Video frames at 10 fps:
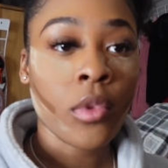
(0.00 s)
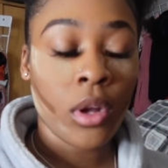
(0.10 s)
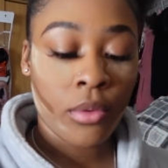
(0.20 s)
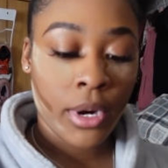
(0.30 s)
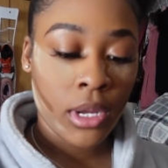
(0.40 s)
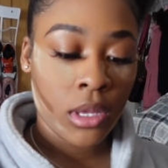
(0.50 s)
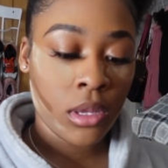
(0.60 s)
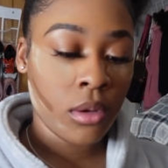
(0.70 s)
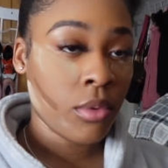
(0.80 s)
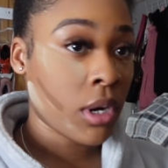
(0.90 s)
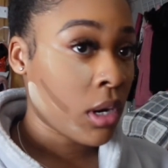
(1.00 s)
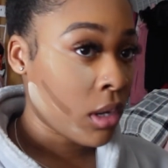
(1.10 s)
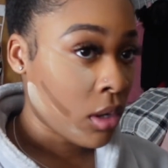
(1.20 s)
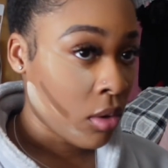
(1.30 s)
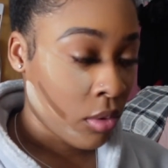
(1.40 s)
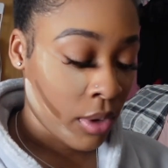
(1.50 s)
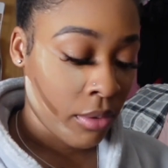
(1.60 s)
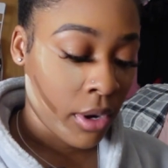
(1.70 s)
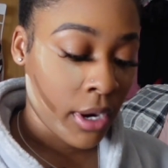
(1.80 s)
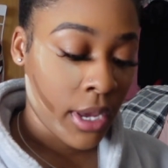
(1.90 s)
all right and then we're gonna go
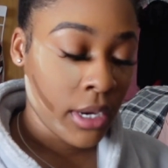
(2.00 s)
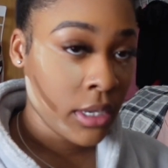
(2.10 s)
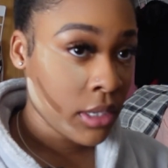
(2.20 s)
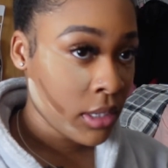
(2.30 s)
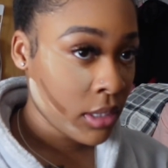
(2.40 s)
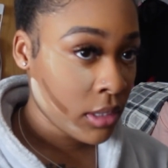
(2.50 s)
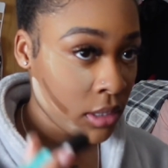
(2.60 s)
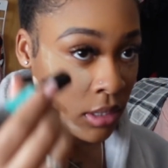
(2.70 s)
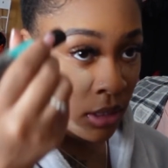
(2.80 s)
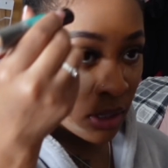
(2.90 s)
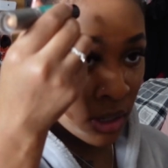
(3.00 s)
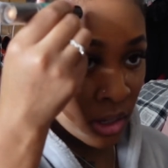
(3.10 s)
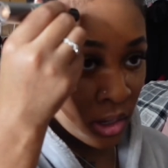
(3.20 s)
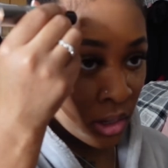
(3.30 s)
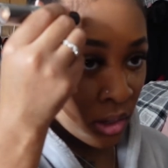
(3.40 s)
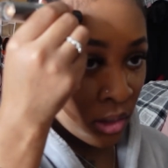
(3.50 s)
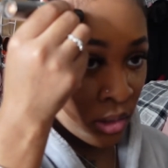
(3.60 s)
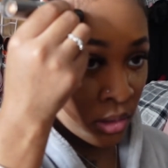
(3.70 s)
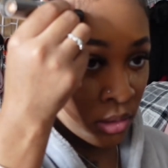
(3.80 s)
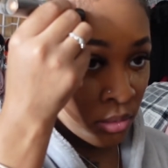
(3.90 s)
around our edges
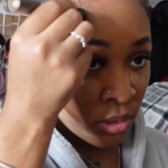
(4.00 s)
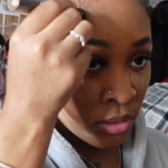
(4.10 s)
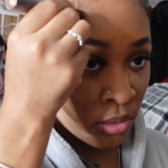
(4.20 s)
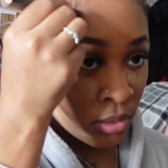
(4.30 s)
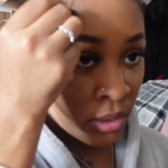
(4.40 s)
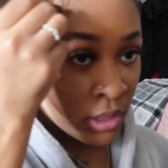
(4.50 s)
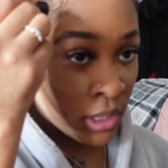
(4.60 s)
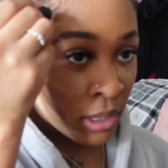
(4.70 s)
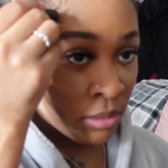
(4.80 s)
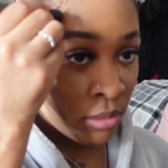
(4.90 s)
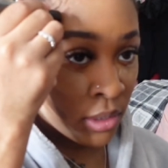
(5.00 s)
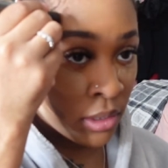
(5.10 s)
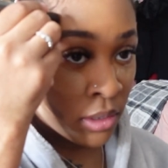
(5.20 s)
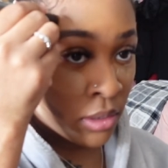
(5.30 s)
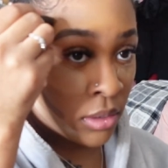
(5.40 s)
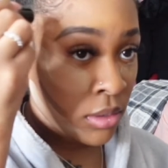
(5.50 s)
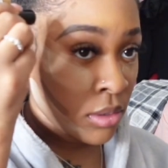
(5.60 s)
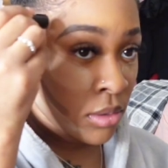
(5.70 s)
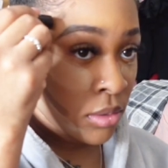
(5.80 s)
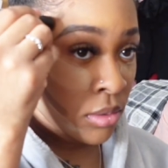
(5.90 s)
so we're gonna do three tabs one
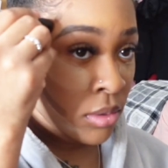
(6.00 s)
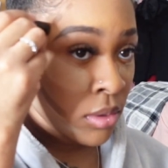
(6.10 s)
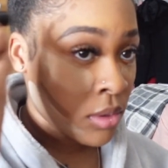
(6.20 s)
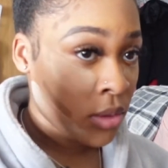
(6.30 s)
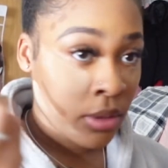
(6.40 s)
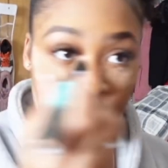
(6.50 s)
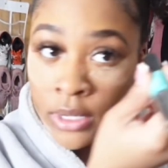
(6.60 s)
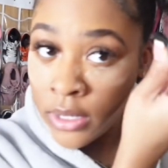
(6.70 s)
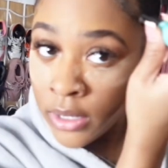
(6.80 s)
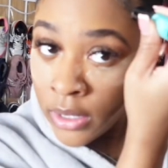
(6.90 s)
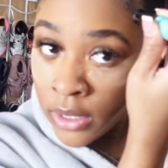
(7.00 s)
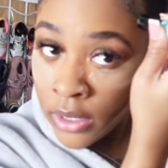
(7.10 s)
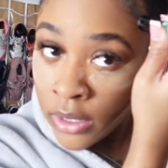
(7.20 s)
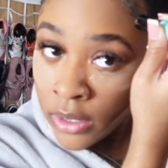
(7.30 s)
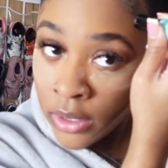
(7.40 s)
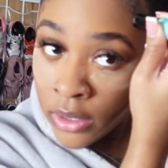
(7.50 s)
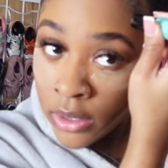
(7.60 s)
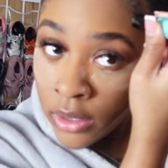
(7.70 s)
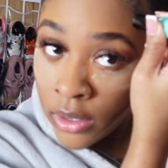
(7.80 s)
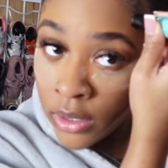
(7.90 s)
two three
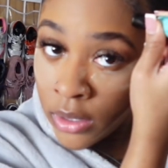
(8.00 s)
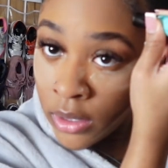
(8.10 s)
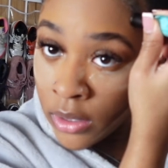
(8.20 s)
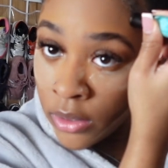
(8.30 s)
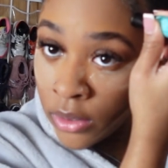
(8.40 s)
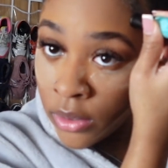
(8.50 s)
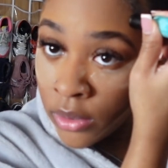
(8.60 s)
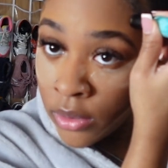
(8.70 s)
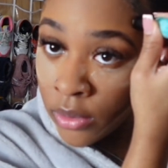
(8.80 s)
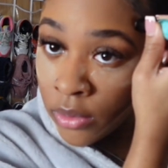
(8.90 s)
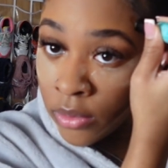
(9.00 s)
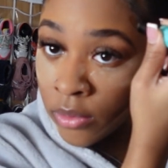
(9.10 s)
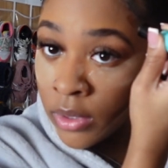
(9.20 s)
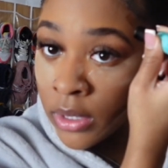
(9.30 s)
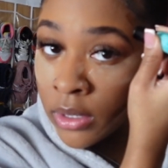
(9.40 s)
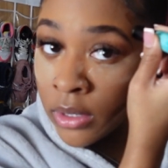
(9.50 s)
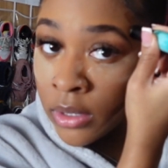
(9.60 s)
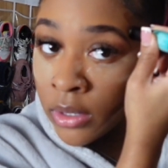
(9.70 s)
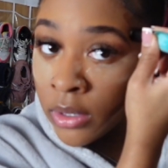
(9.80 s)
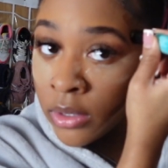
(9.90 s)
and one
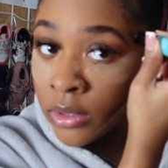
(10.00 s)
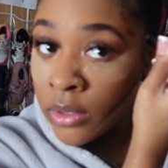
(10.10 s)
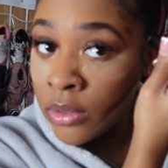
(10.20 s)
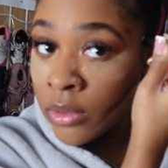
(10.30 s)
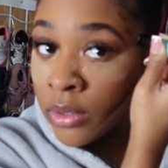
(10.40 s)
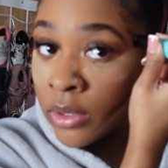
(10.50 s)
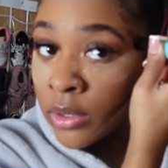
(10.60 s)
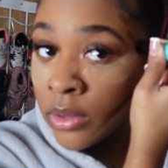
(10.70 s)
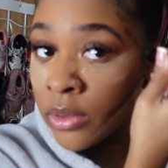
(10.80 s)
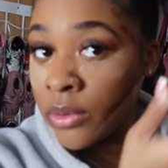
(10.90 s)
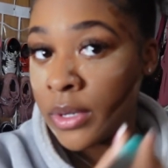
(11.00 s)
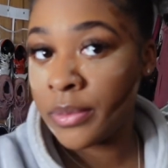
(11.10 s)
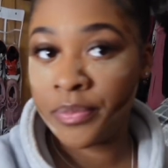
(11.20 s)
two three